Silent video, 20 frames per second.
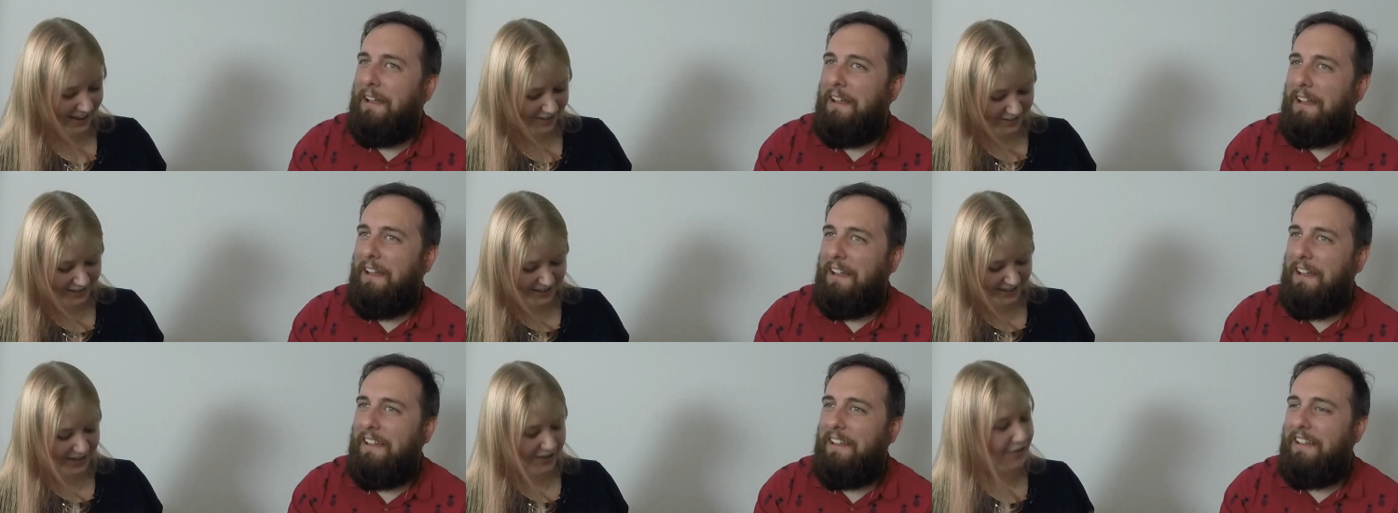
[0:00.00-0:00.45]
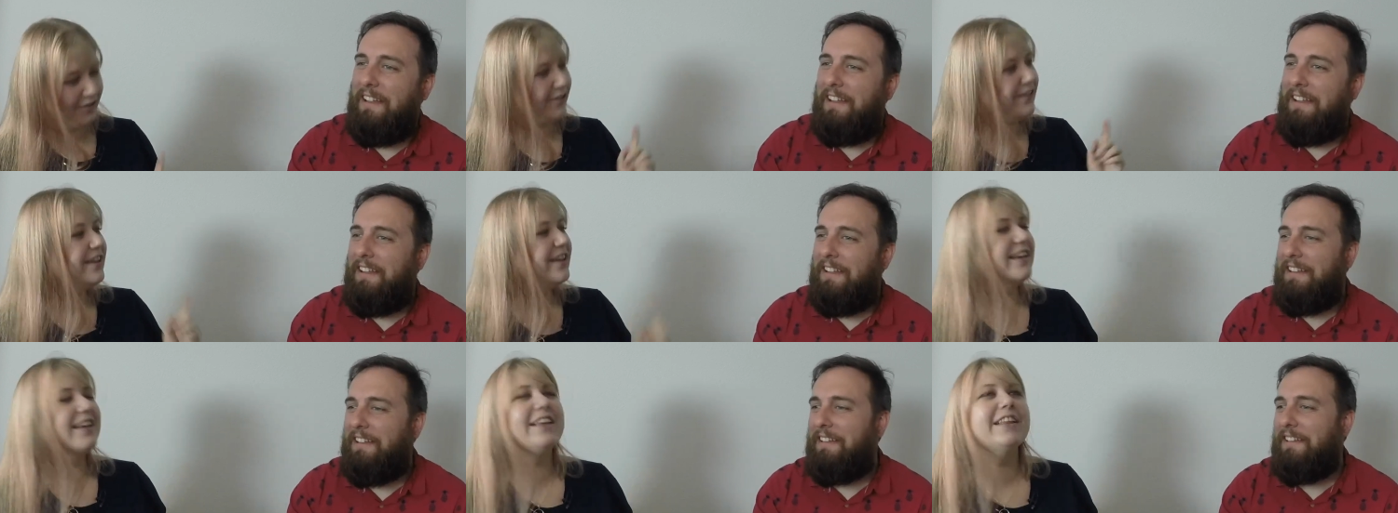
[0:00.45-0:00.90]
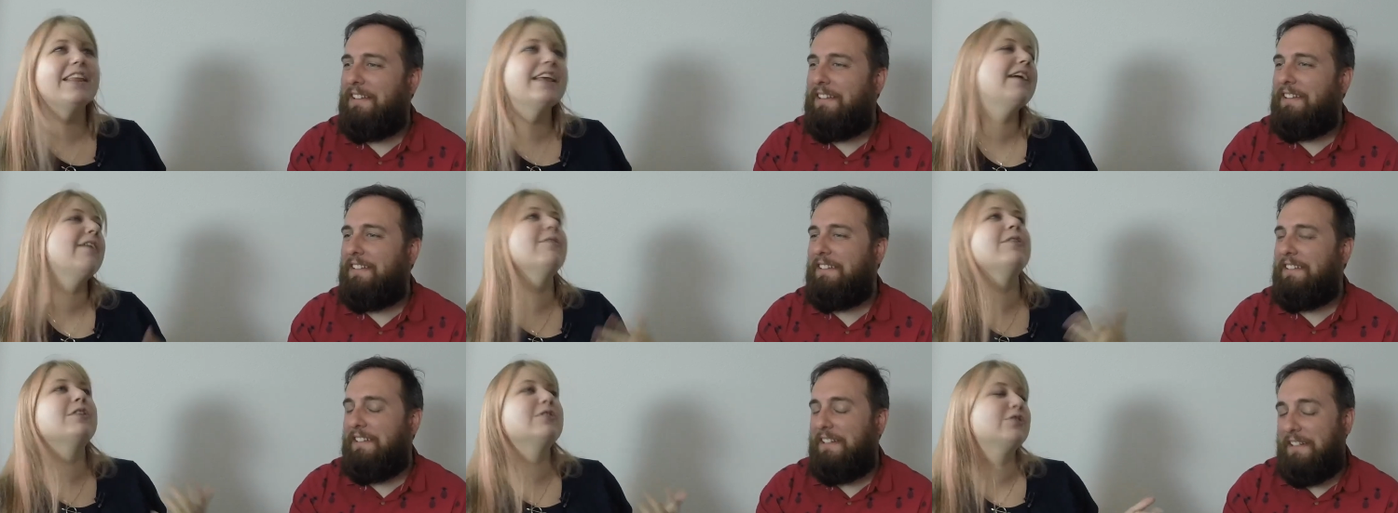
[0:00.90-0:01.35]
Speaker 1: that was the only
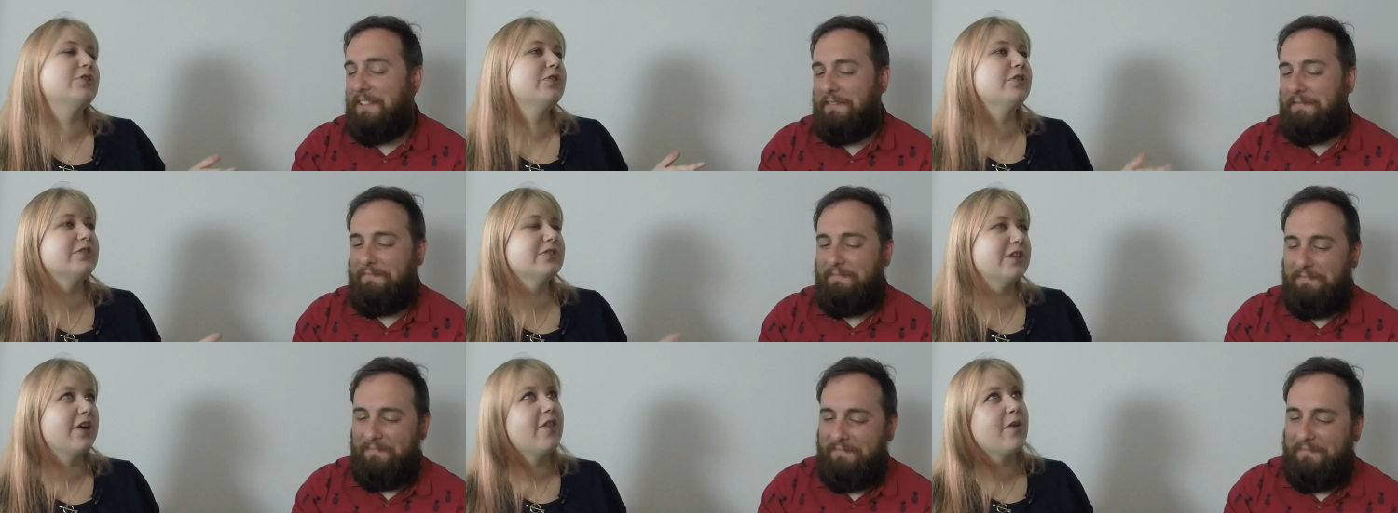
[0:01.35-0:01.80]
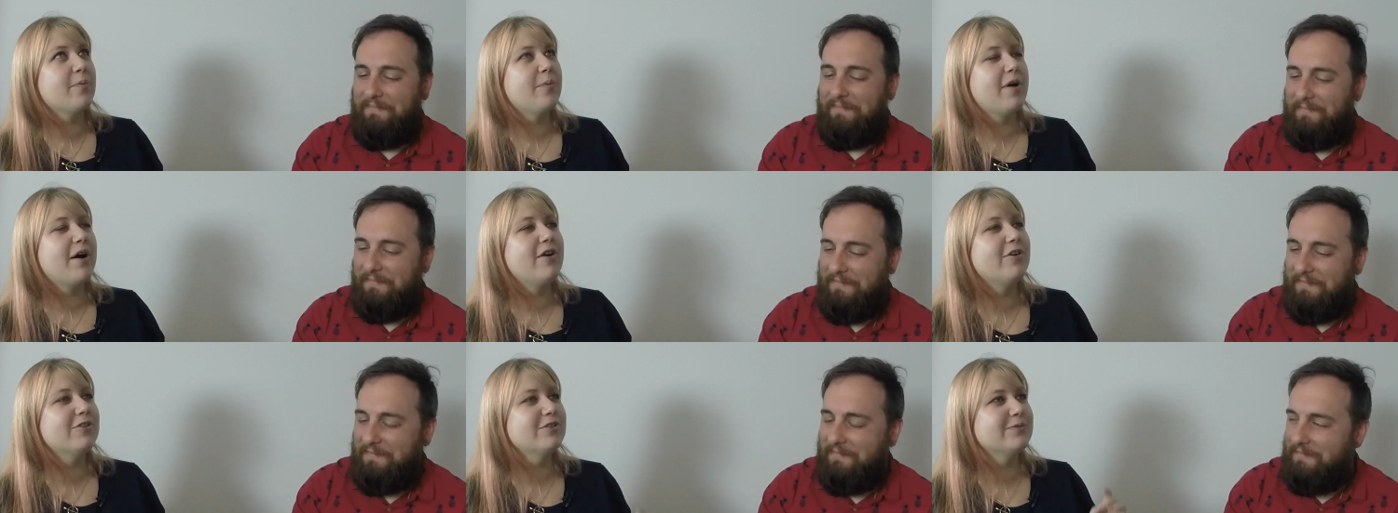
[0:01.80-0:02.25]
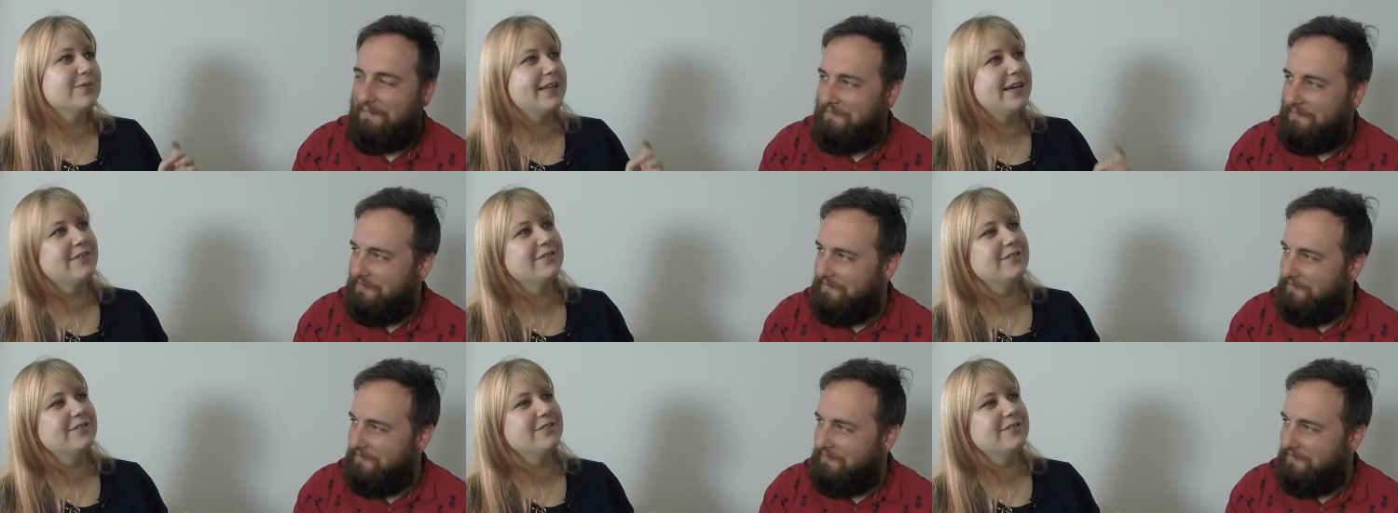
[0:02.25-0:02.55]
like I mean, yeah. sure, there's other plot holes, but